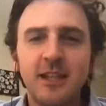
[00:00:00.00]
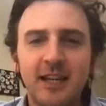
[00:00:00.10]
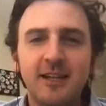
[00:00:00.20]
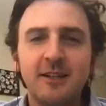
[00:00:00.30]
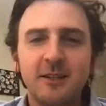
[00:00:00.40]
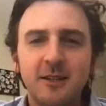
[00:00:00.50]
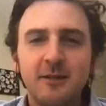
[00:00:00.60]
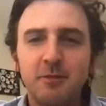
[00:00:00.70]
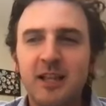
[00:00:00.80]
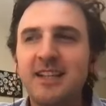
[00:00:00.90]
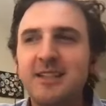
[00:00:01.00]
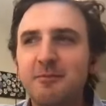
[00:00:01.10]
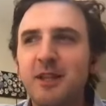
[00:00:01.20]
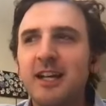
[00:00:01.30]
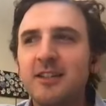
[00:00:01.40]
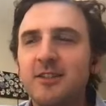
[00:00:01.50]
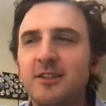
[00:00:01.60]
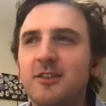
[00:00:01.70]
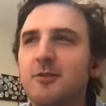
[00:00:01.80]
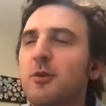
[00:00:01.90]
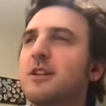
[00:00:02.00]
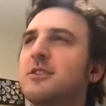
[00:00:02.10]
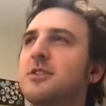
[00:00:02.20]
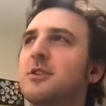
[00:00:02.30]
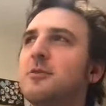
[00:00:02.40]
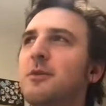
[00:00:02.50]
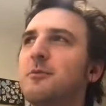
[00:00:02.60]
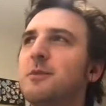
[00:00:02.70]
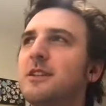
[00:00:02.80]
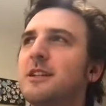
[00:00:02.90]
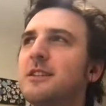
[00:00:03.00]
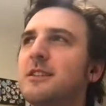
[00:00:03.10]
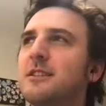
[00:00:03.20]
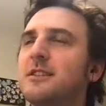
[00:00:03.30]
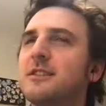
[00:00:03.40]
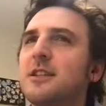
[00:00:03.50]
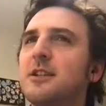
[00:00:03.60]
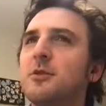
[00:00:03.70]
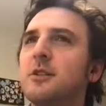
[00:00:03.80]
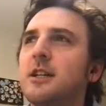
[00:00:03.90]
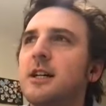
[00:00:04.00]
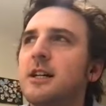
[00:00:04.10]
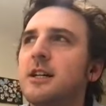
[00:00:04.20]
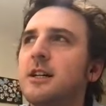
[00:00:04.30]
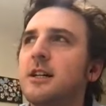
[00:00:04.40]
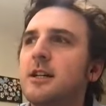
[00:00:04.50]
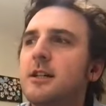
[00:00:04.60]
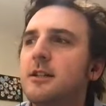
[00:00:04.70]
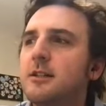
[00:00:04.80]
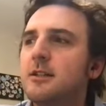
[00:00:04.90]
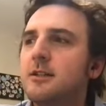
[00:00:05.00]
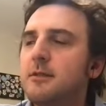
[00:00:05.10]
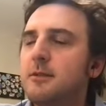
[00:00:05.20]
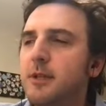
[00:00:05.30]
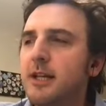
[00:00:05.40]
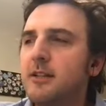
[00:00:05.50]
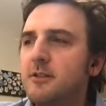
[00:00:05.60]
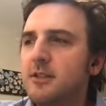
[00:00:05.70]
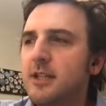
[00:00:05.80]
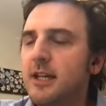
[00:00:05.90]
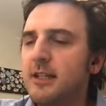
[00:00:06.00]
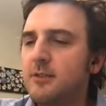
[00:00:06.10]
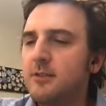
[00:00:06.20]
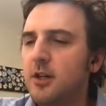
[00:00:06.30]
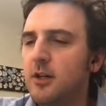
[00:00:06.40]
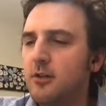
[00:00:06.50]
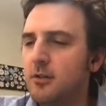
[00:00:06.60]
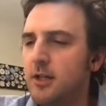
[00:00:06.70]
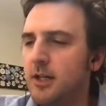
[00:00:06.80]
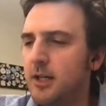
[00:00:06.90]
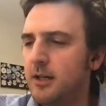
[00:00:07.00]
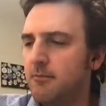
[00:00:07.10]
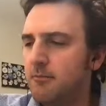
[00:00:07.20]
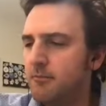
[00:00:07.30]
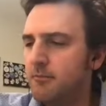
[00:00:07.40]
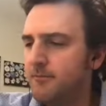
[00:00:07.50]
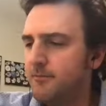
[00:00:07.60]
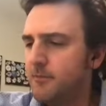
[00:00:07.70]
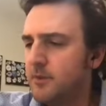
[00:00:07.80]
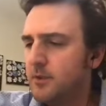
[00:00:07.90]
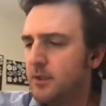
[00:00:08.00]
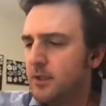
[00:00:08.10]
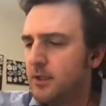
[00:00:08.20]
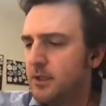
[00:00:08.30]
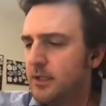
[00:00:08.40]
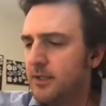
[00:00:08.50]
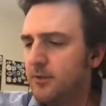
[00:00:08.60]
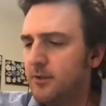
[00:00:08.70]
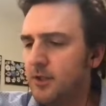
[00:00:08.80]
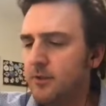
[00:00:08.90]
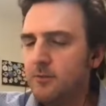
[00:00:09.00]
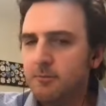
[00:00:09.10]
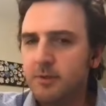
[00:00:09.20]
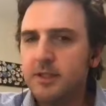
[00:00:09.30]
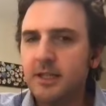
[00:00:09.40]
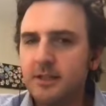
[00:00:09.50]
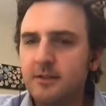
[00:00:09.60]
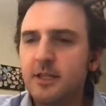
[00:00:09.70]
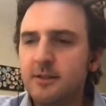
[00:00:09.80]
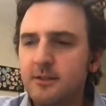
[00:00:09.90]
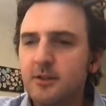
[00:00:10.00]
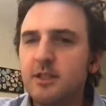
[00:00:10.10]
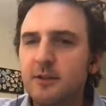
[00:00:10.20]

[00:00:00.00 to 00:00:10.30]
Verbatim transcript: Yeah. Blind and Blinder. Or what could you what would be like the the sequel uh the the blinder side? No. Um I don't know. But that's I don't that's know, like